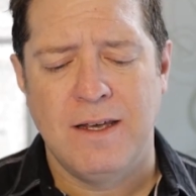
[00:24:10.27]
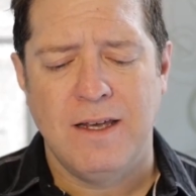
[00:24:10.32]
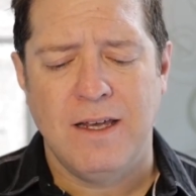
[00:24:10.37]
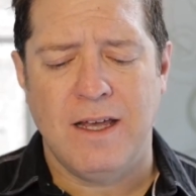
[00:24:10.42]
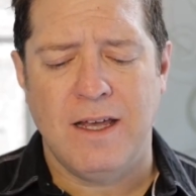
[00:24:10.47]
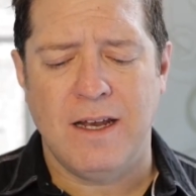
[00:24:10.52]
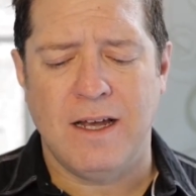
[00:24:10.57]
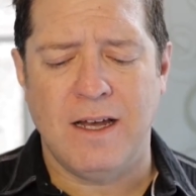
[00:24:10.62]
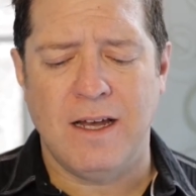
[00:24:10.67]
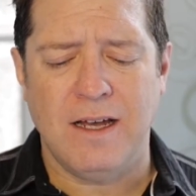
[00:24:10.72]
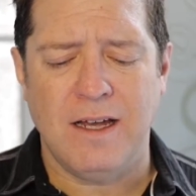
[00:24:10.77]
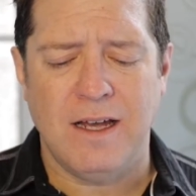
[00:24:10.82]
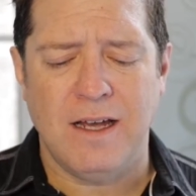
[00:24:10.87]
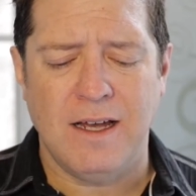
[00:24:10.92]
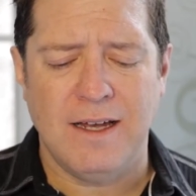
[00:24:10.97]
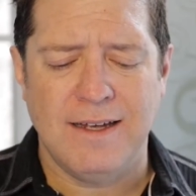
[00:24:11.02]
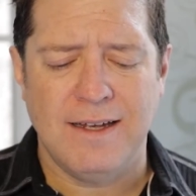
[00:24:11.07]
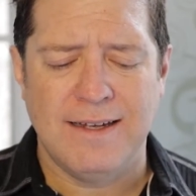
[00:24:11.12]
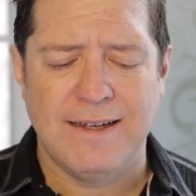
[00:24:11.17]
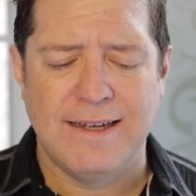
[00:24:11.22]
And I,
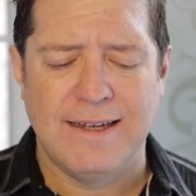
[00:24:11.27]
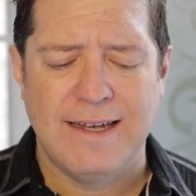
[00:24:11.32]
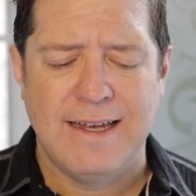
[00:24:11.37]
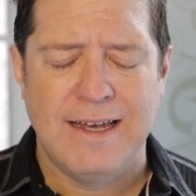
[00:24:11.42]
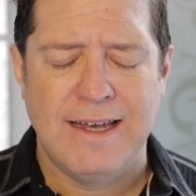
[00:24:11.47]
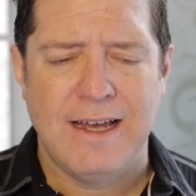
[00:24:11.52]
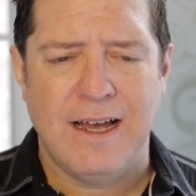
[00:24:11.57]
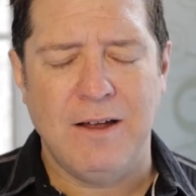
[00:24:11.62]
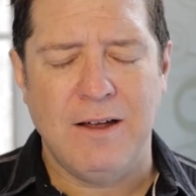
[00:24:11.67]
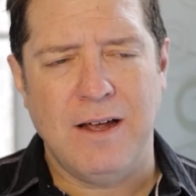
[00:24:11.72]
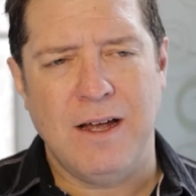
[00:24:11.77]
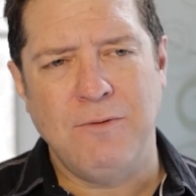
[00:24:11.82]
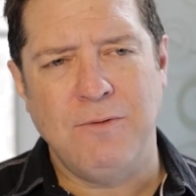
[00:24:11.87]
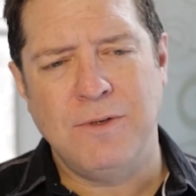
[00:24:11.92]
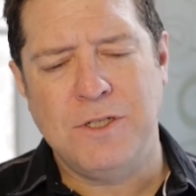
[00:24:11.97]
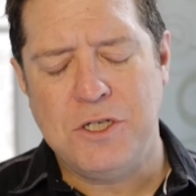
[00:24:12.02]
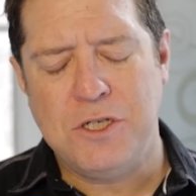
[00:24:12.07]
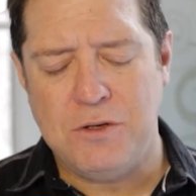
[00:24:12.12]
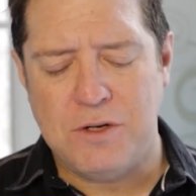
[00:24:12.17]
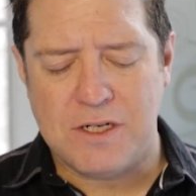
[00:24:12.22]
I
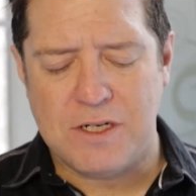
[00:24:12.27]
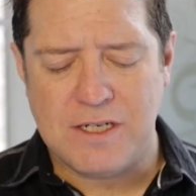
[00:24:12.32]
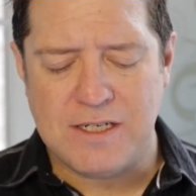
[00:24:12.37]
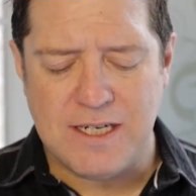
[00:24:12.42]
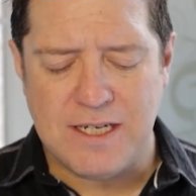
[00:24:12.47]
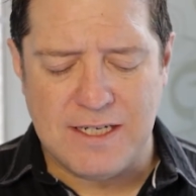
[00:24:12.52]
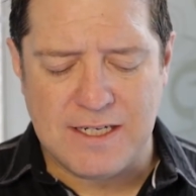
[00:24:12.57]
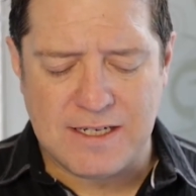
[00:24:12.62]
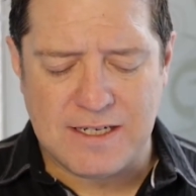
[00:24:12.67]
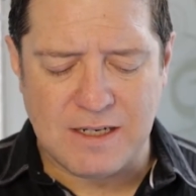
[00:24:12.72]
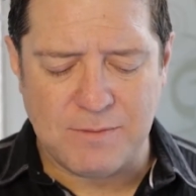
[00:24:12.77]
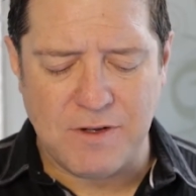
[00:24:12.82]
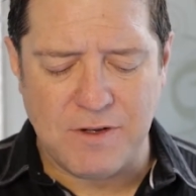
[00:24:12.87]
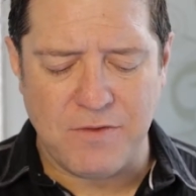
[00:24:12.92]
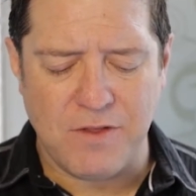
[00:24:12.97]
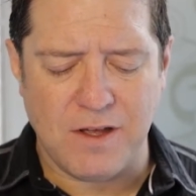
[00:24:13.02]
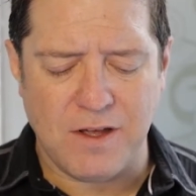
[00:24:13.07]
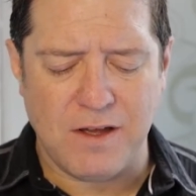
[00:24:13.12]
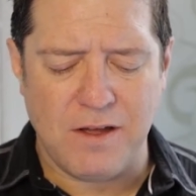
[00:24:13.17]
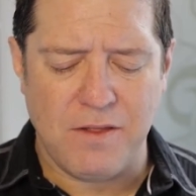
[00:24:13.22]
want you to see some
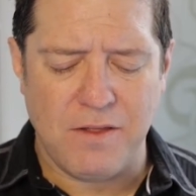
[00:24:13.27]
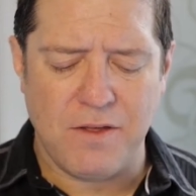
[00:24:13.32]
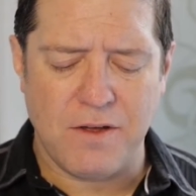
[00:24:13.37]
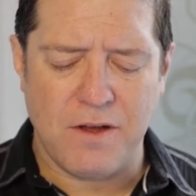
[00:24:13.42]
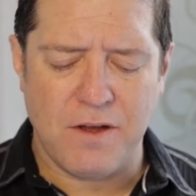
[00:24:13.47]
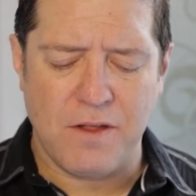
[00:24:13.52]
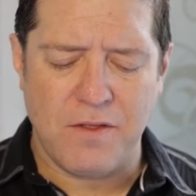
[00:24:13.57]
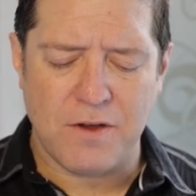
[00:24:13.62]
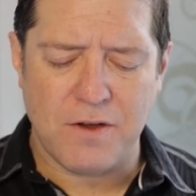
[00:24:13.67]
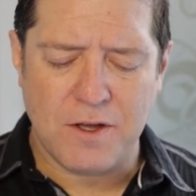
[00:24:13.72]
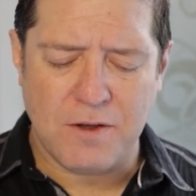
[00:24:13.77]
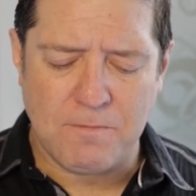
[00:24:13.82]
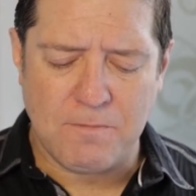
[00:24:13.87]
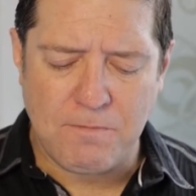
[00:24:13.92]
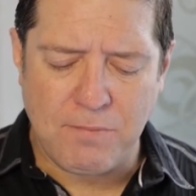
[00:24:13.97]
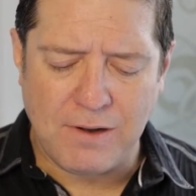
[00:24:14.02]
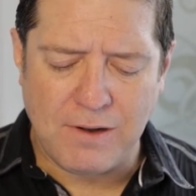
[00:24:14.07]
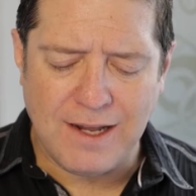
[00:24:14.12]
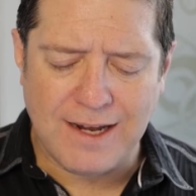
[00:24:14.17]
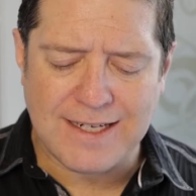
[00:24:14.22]
of the, the, the
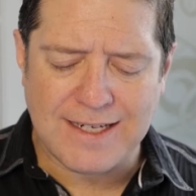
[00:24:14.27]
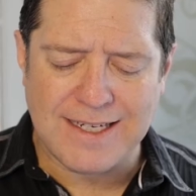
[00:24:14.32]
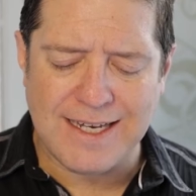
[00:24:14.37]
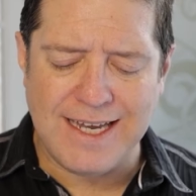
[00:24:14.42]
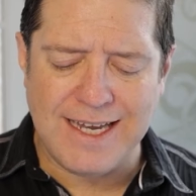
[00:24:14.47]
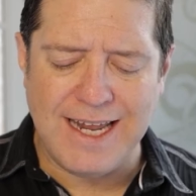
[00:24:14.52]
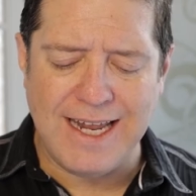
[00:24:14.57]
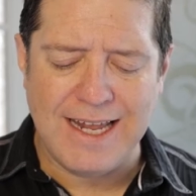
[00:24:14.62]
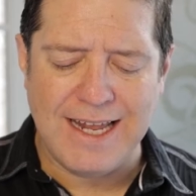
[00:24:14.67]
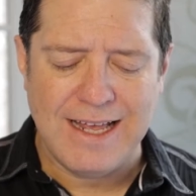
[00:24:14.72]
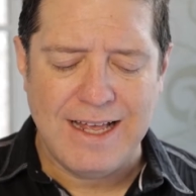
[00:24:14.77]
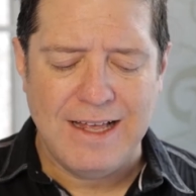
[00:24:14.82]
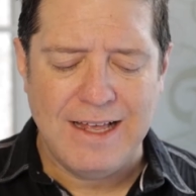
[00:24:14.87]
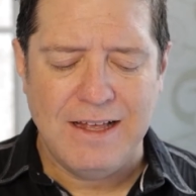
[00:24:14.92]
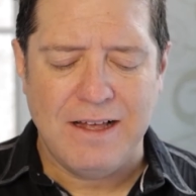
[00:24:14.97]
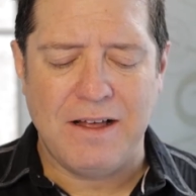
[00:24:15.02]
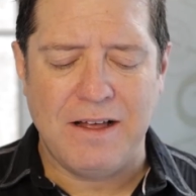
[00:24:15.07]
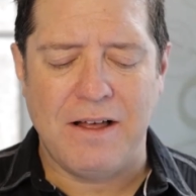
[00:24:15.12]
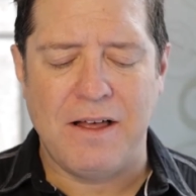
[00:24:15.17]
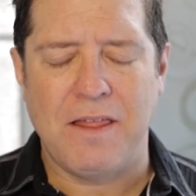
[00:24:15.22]
complexity
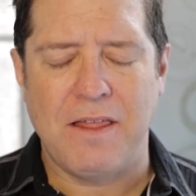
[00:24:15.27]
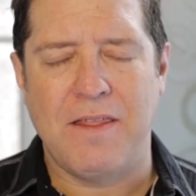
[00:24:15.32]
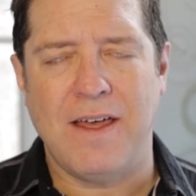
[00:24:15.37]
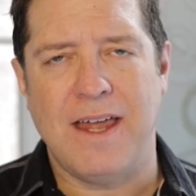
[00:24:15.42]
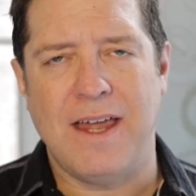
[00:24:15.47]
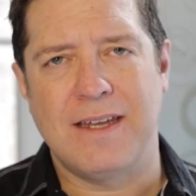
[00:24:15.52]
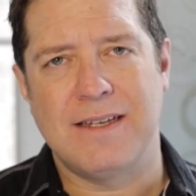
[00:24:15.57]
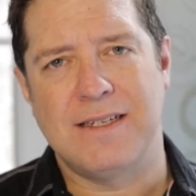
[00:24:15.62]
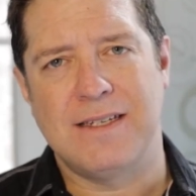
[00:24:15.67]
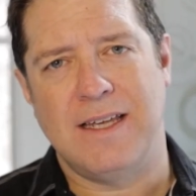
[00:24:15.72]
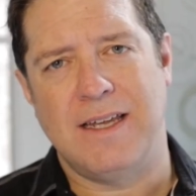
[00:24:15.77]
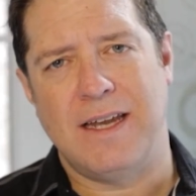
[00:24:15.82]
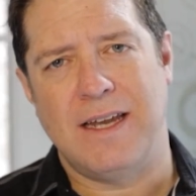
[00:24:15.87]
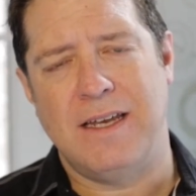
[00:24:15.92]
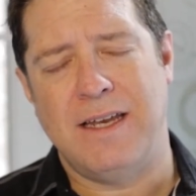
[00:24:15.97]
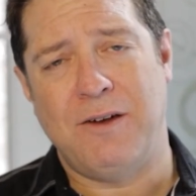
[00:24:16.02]
uh, that is in it.